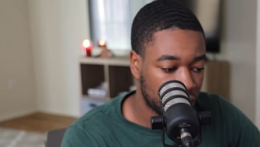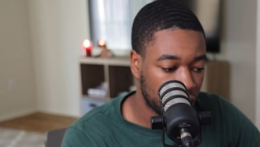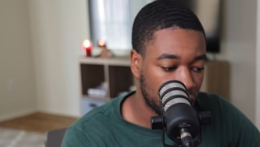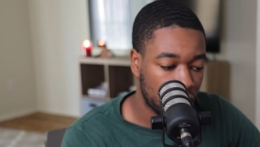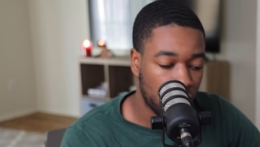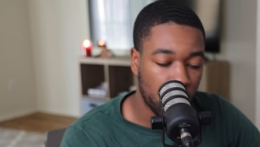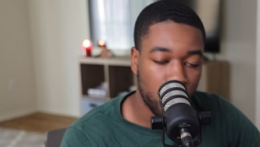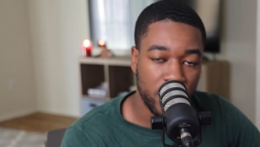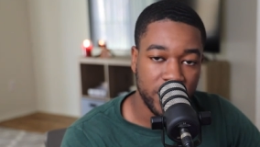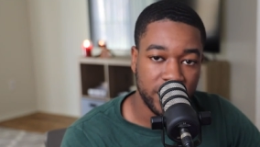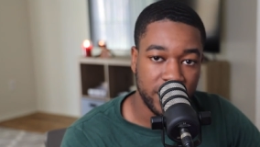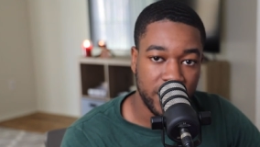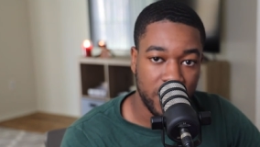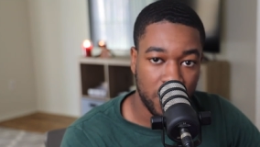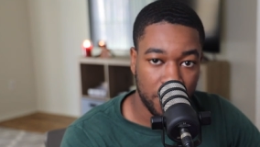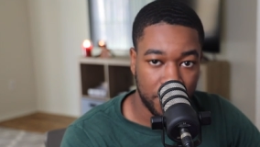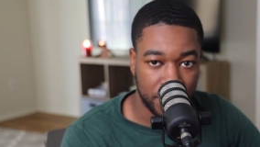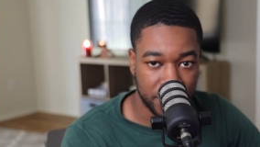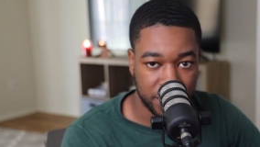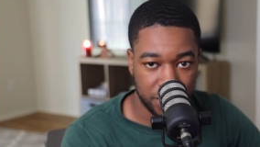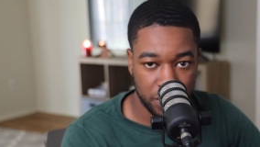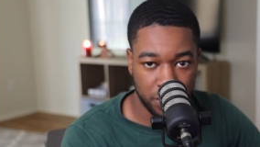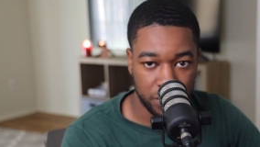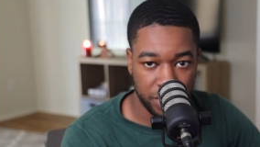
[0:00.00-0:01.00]
when they're a
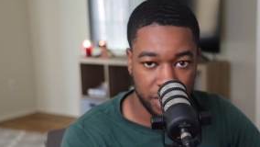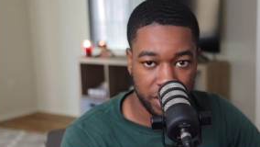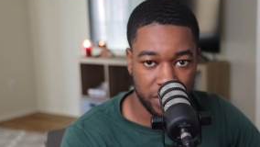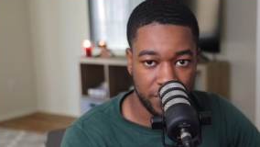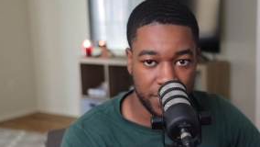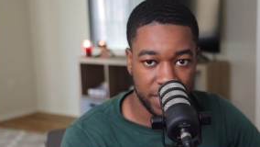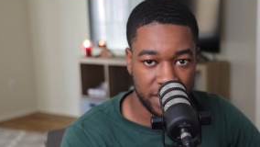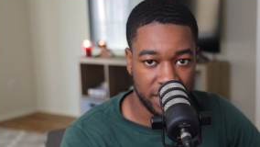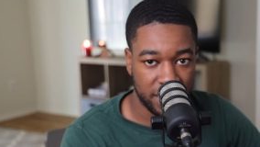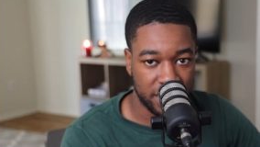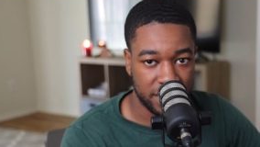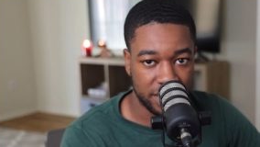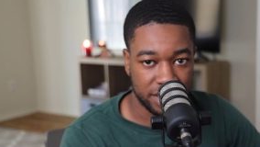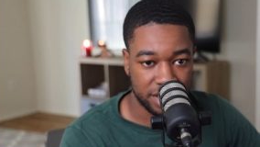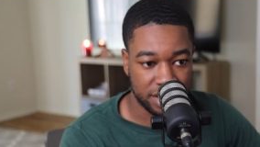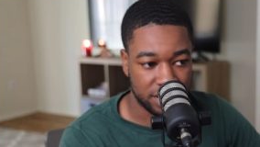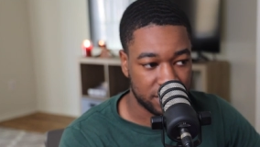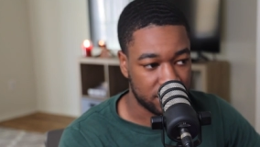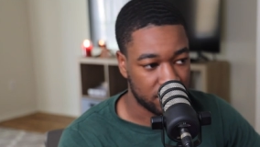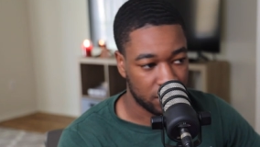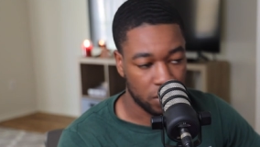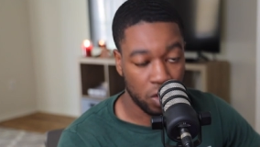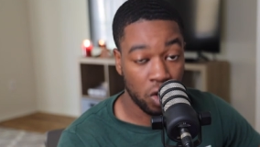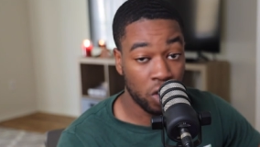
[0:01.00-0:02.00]
platoon leader
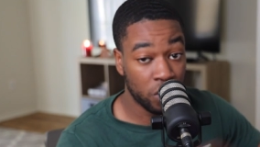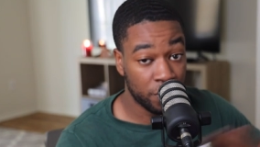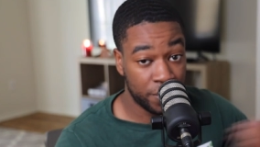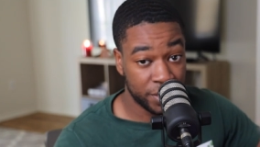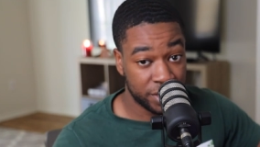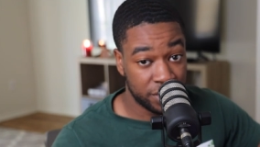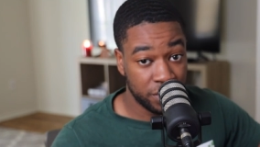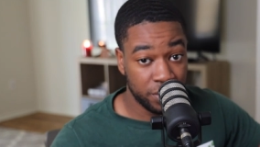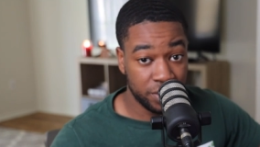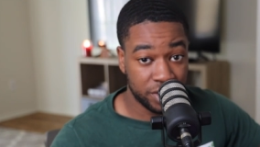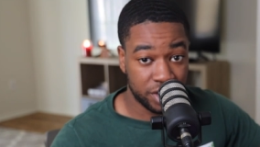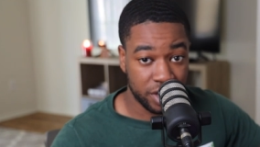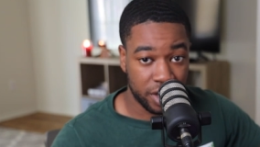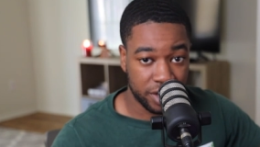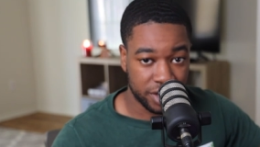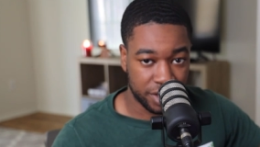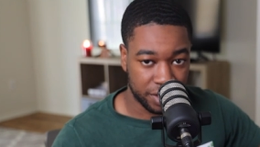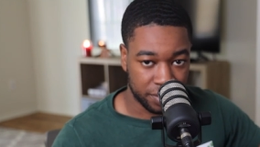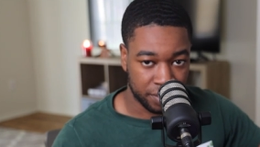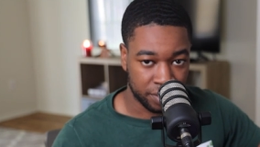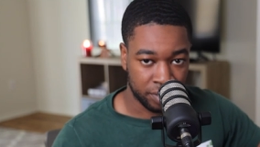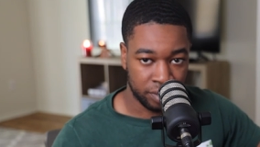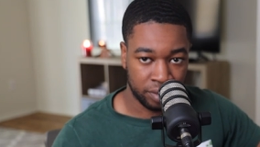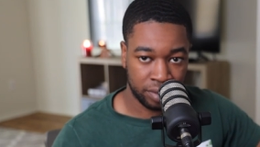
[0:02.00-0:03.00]
or a platoon sergeant,
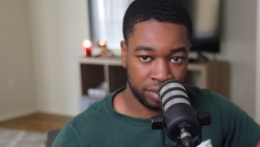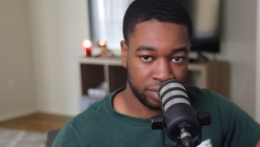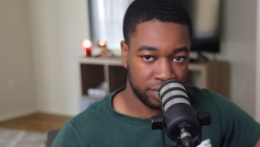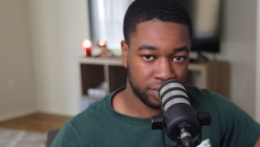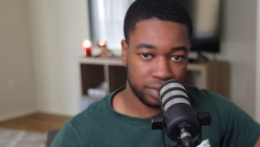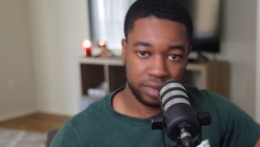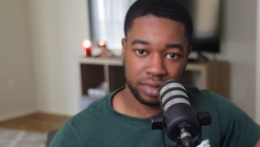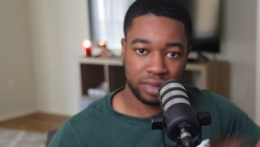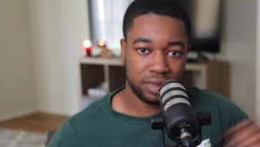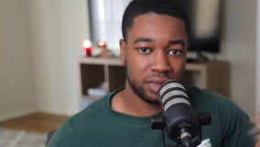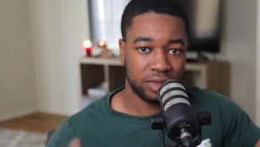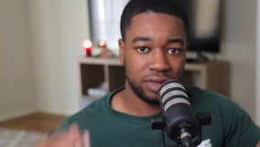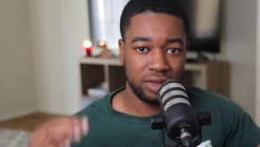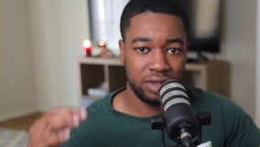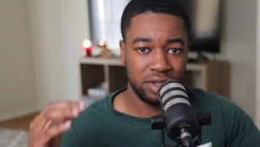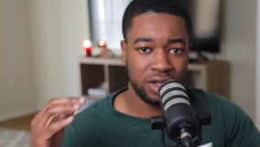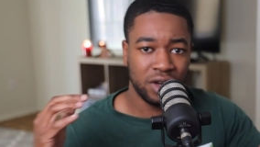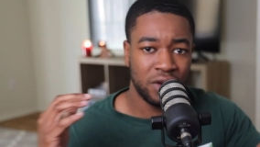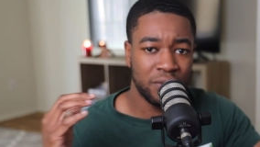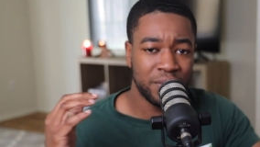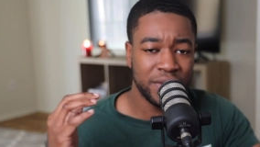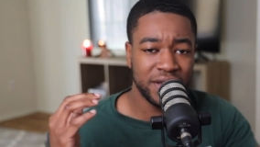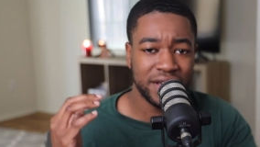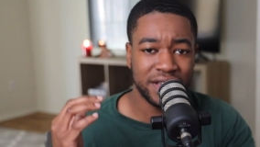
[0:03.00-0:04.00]

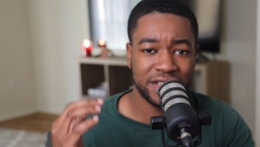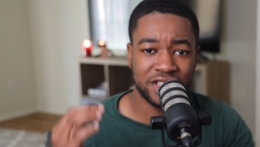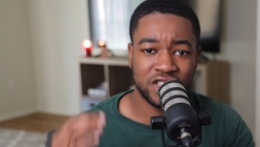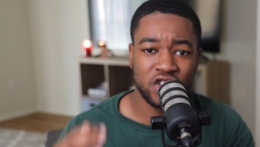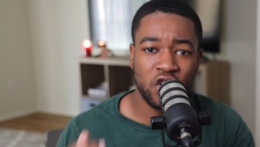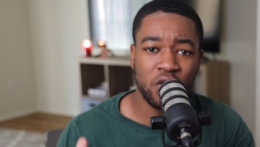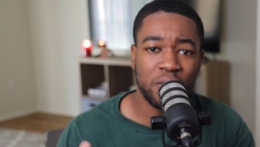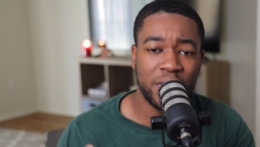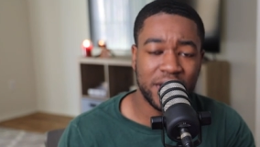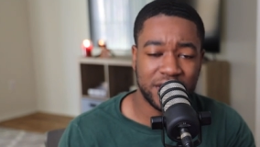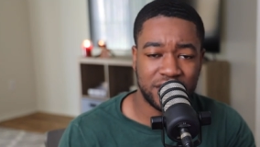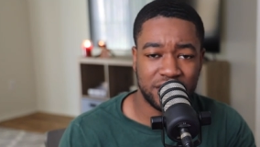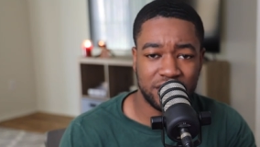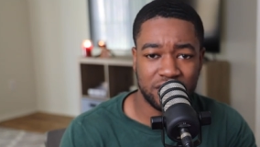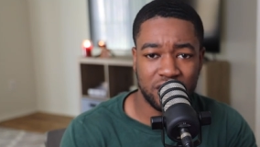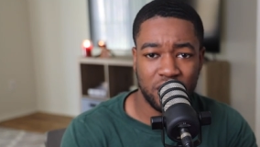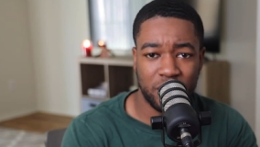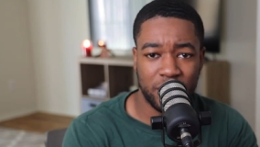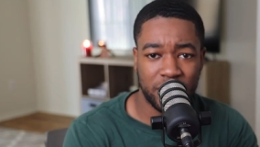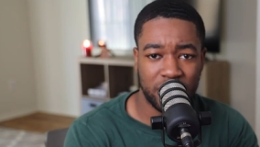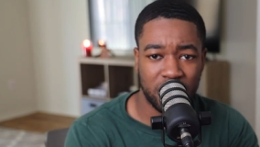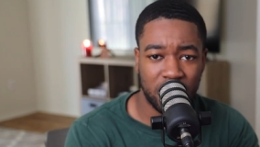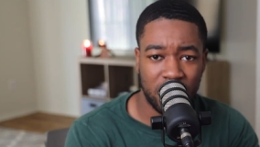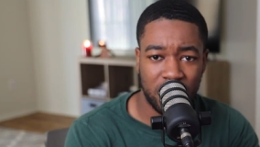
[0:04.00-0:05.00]
because so much is
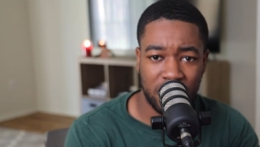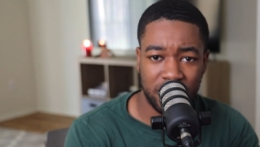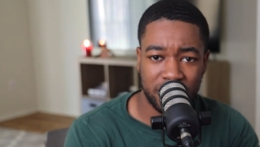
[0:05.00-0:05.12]
going on.